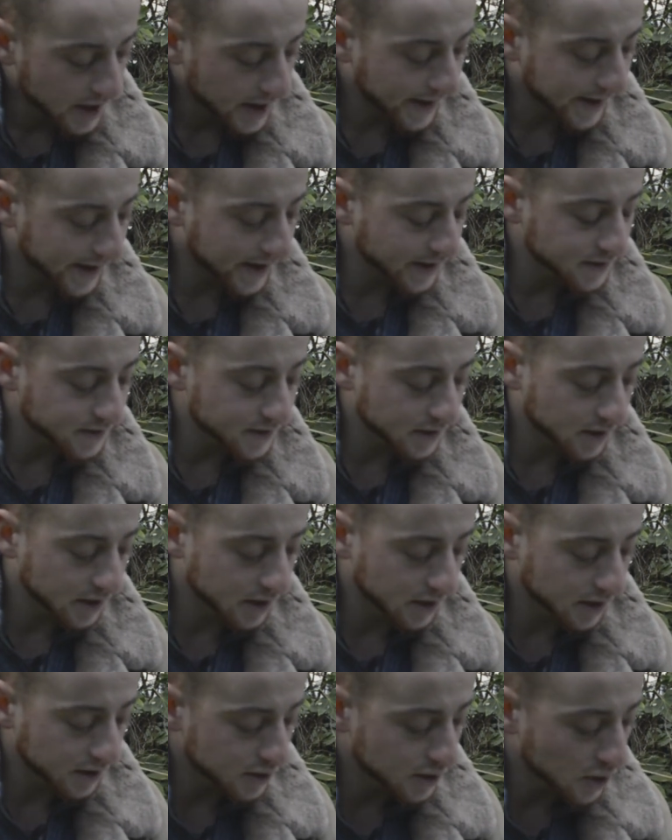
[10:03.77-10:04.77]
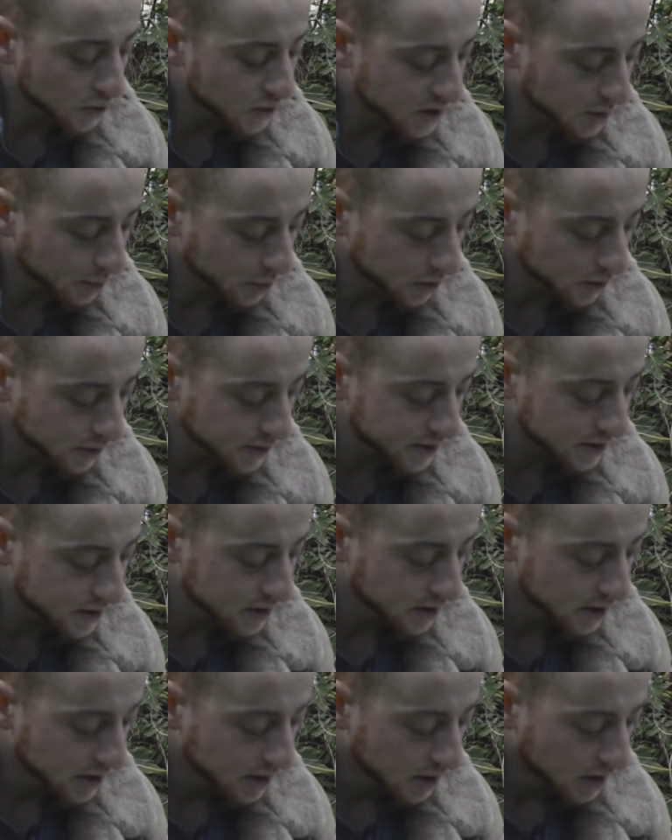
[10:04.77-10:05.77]
And notables,
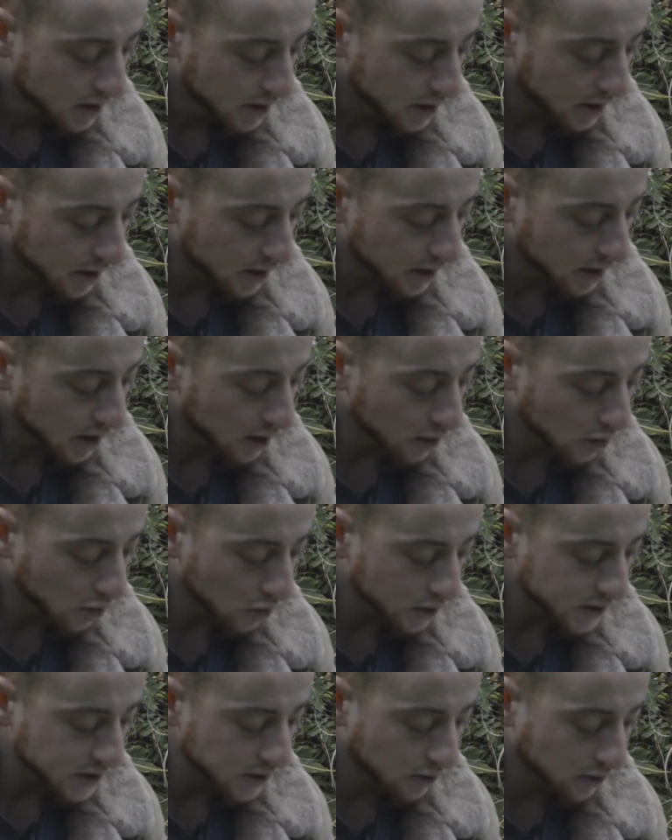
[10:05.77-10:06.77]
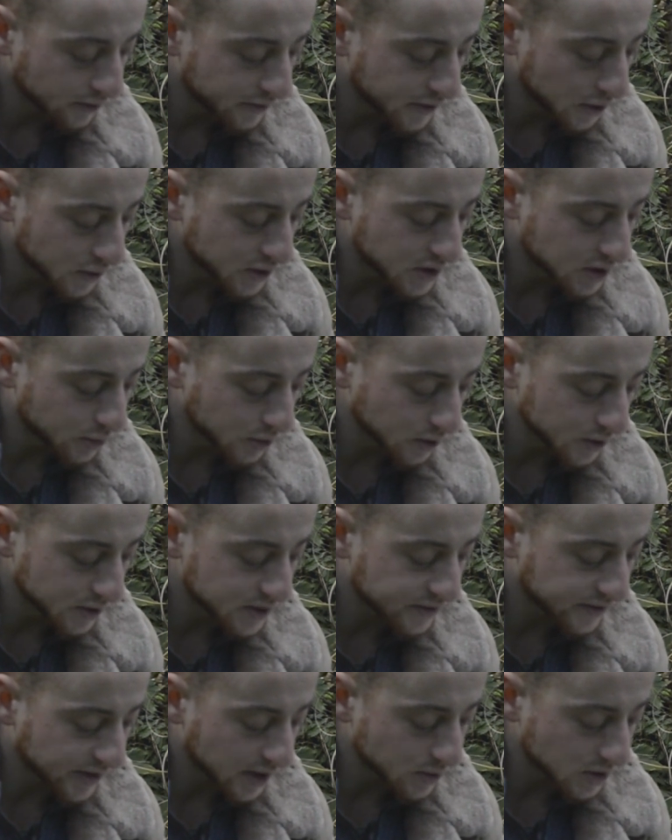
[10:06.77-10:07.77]
a lot of
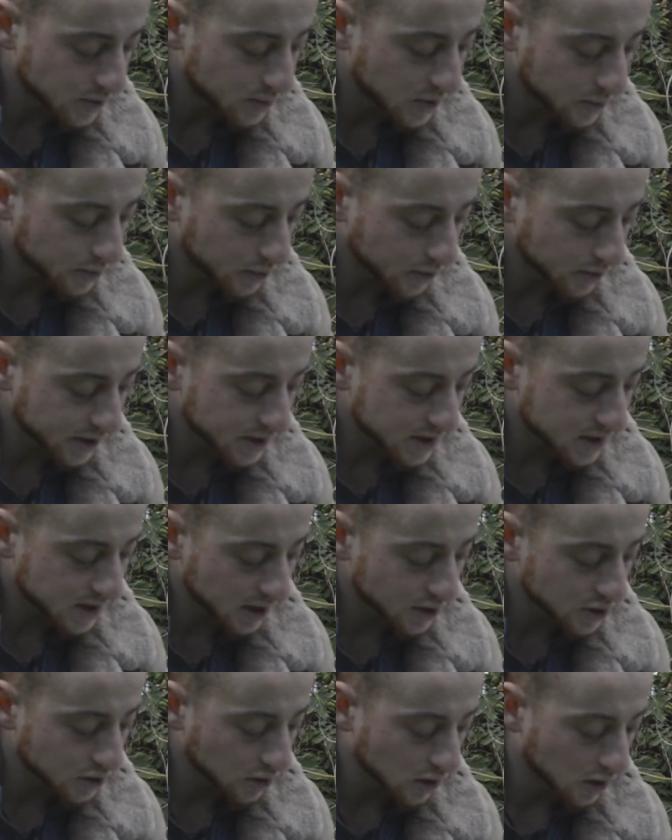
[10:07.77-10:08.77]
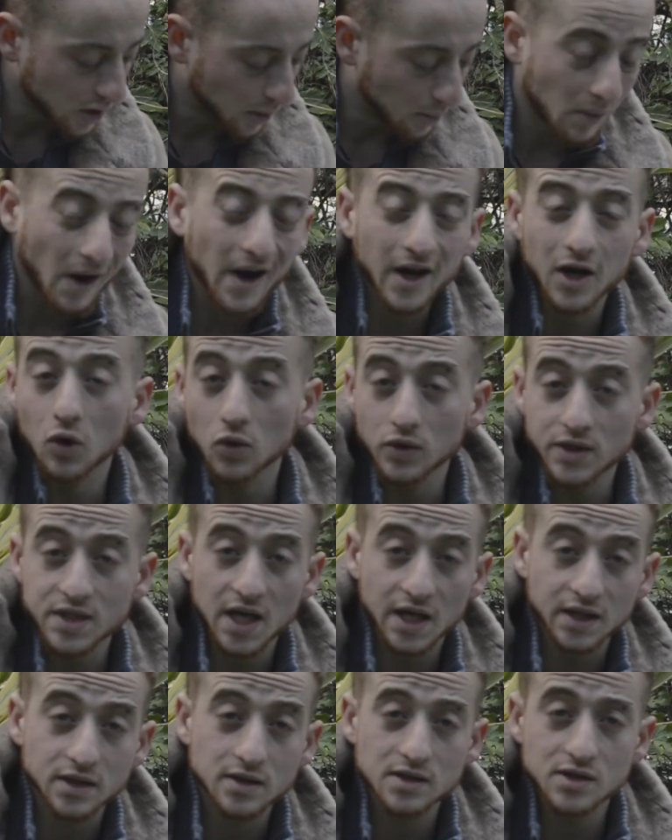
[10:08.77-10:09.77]
notables, famous people, etc., might
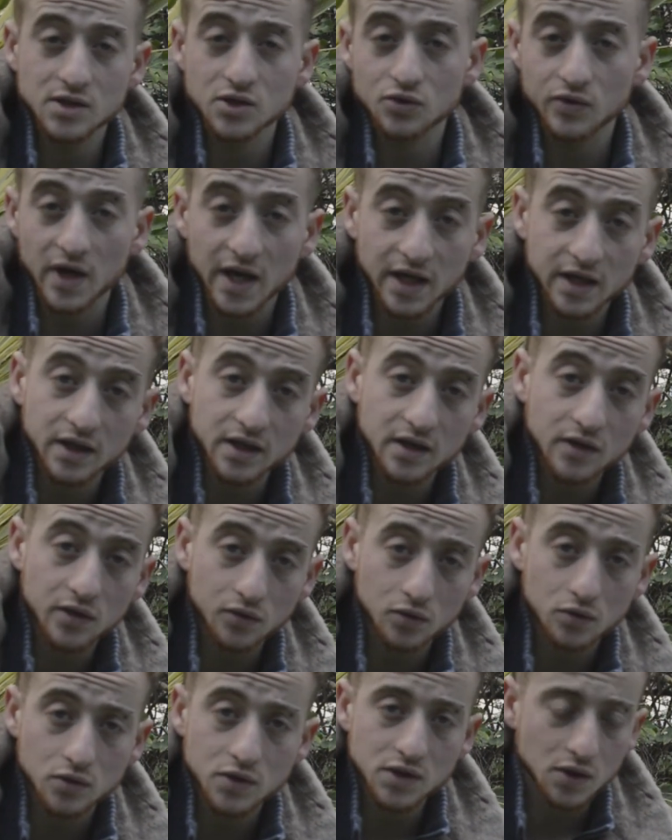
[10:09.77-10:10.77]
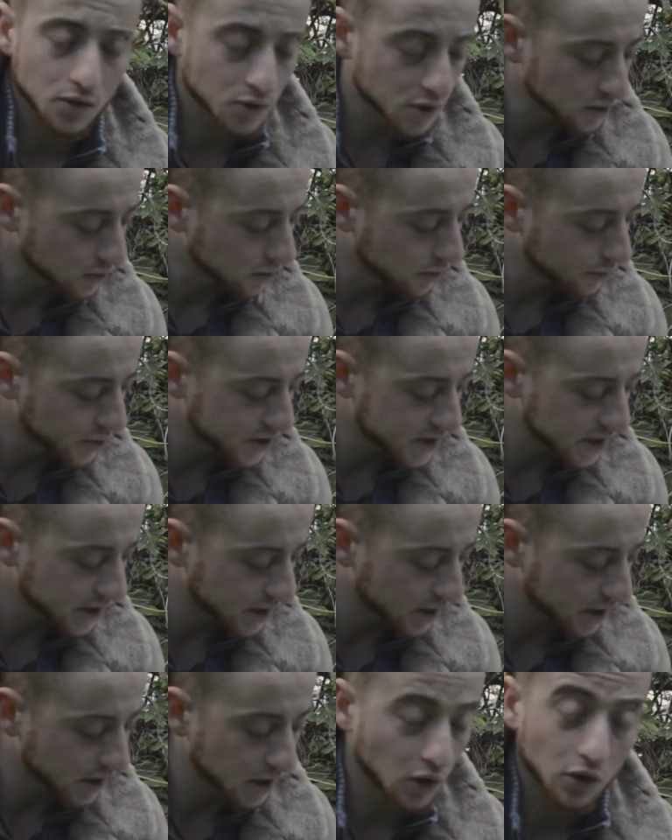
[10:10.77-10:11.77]
contact us directly through social,
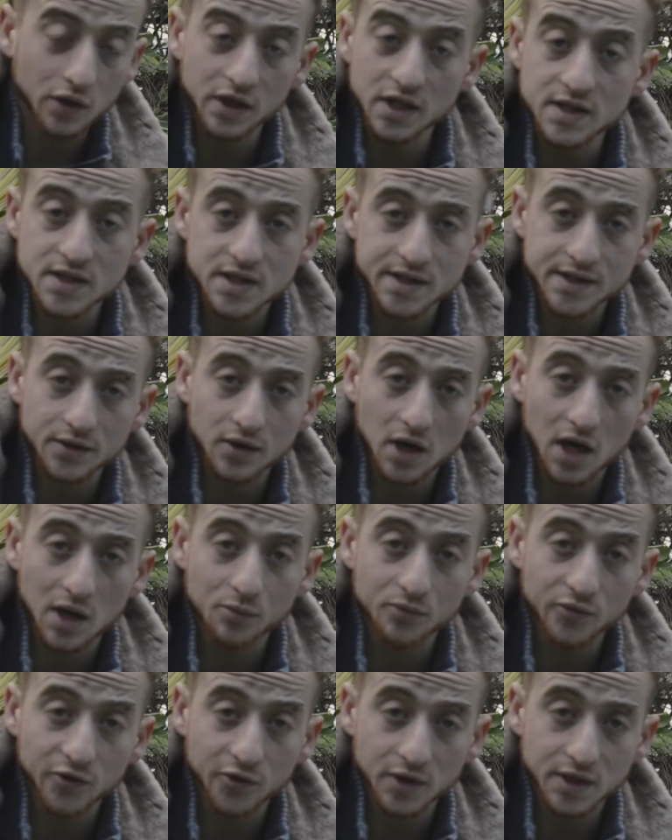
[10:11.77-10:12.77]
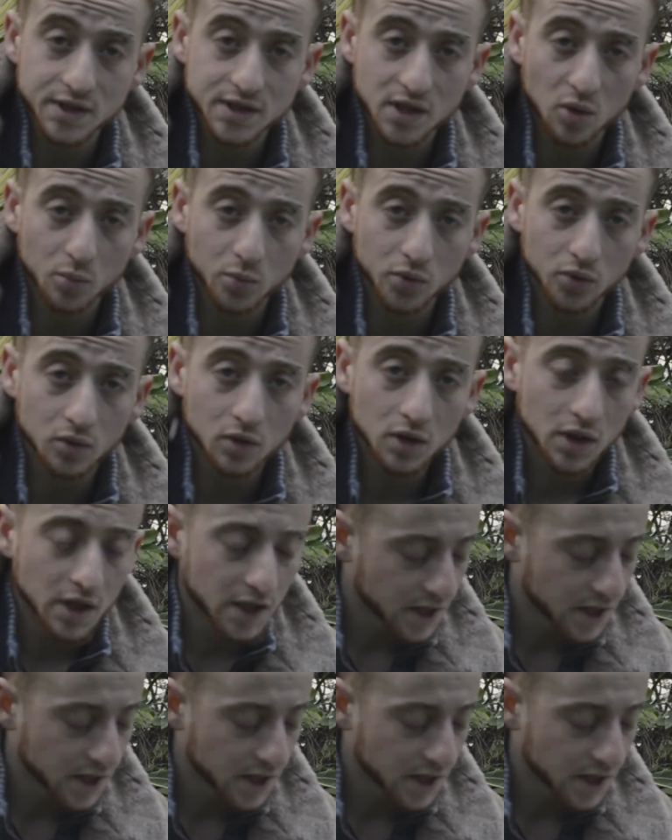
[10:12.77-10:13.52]
particularly on Instagram, for example,